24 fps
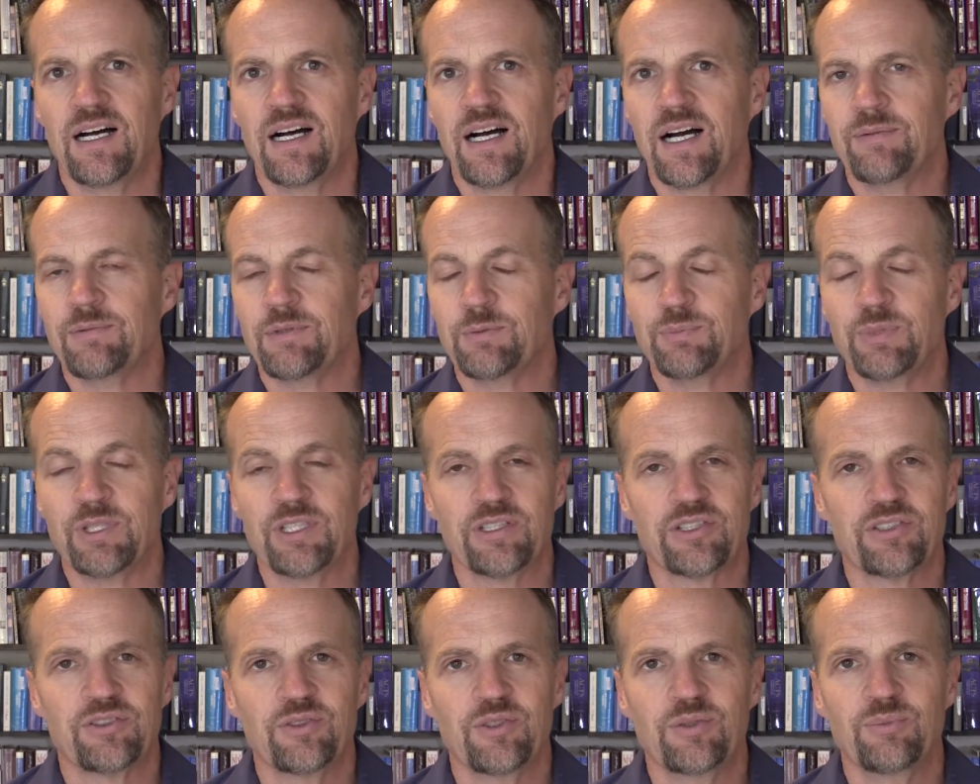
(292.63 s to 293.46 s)
I'm
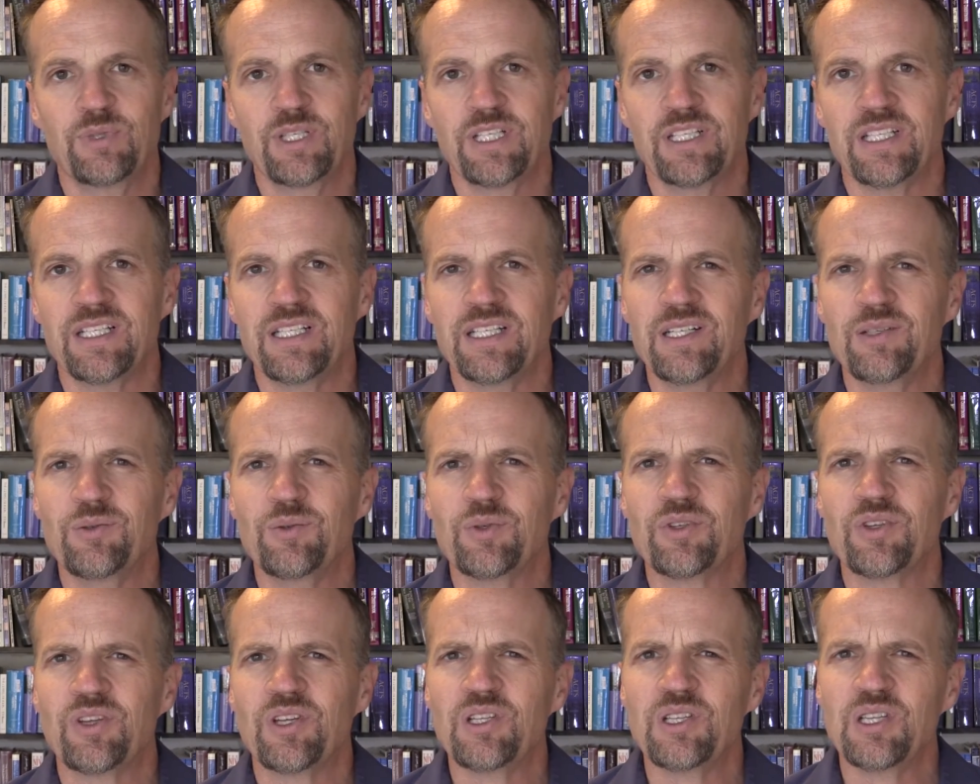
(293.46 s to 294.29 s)
embarrassed to admit, it
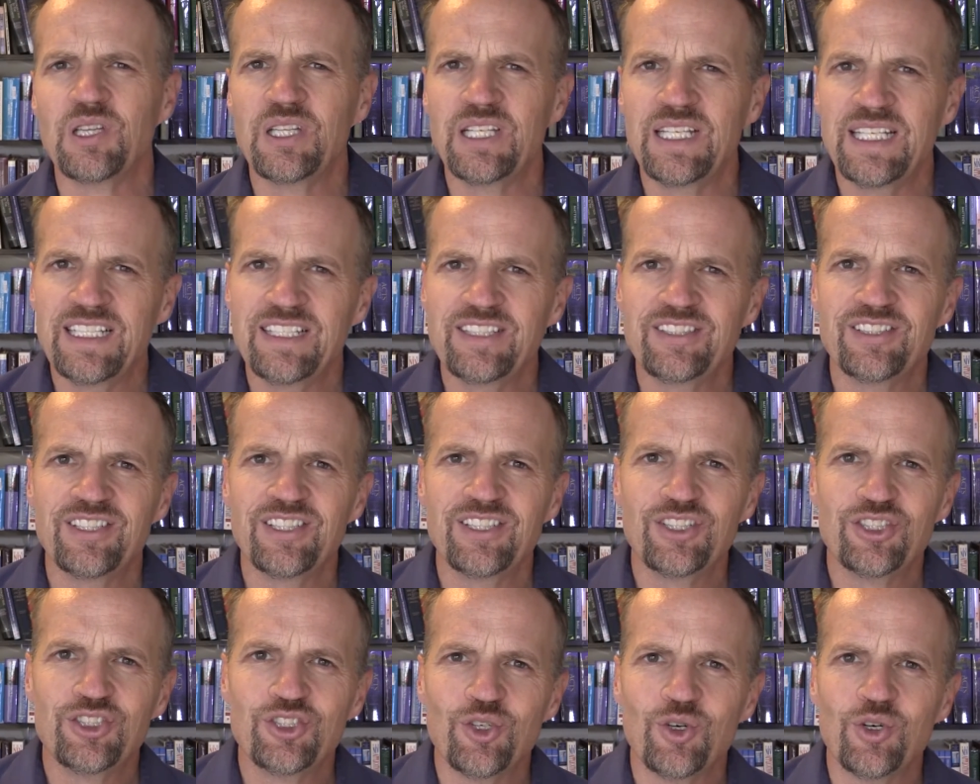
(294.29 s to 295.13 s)
was the least
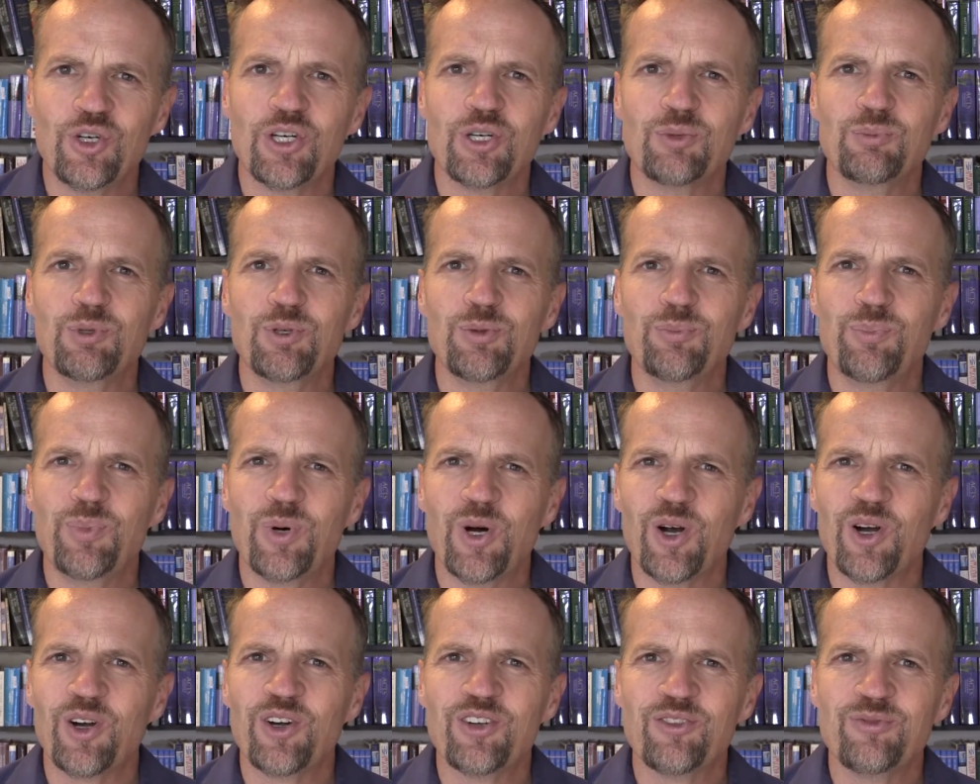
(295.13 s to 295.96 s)
enjoyable
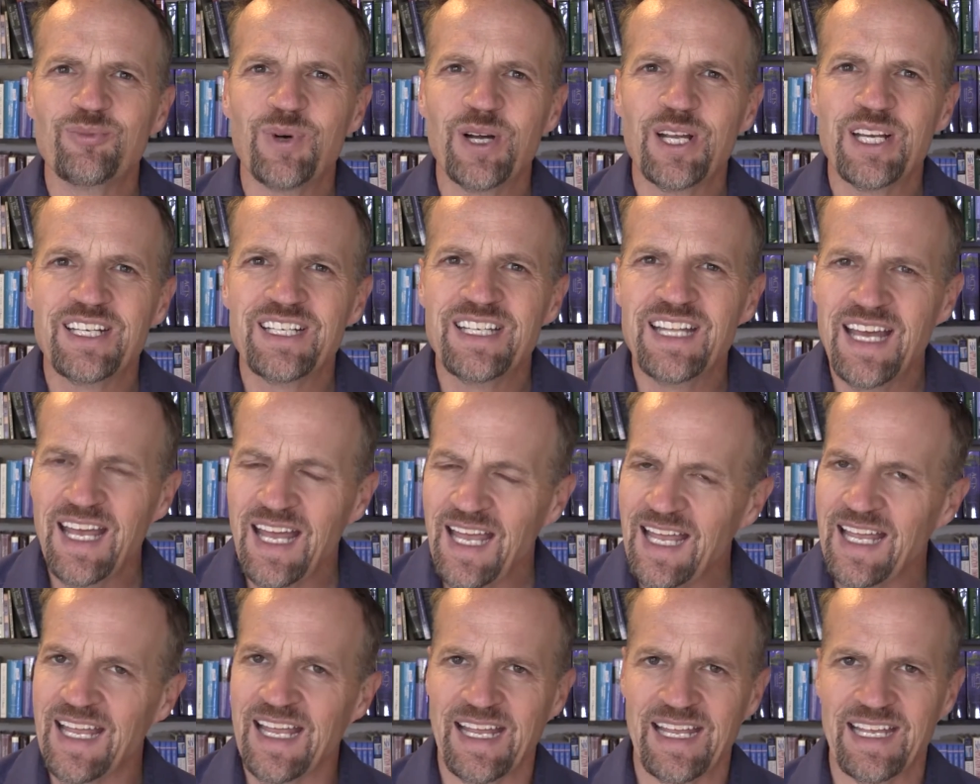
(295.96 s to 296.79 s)
part of my
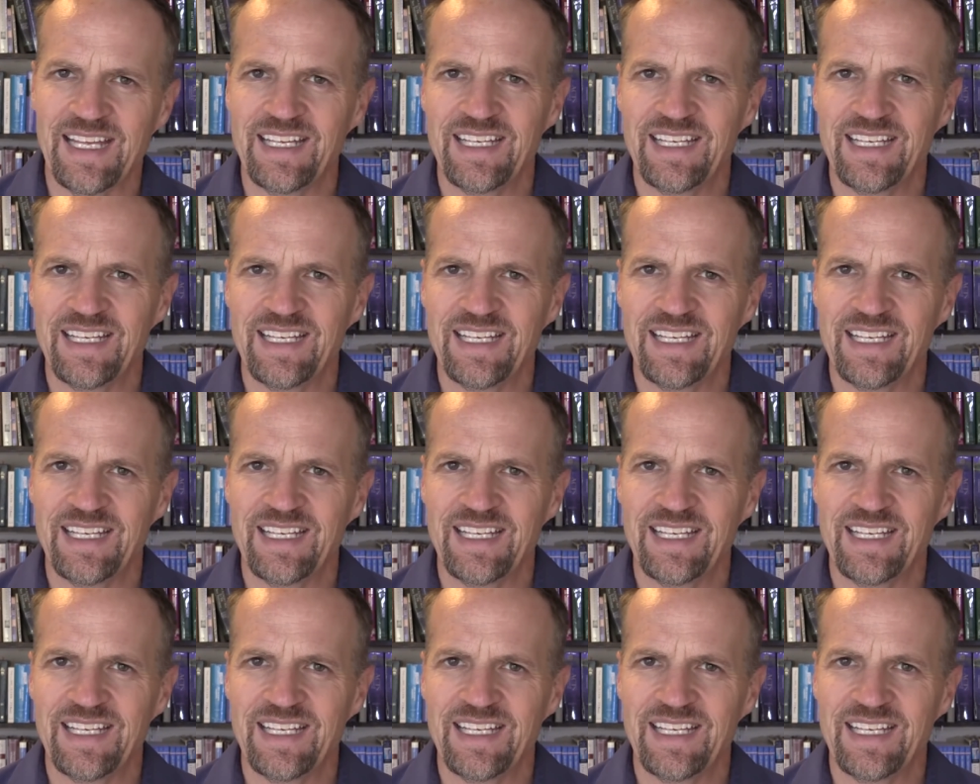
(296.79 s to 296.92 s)
day.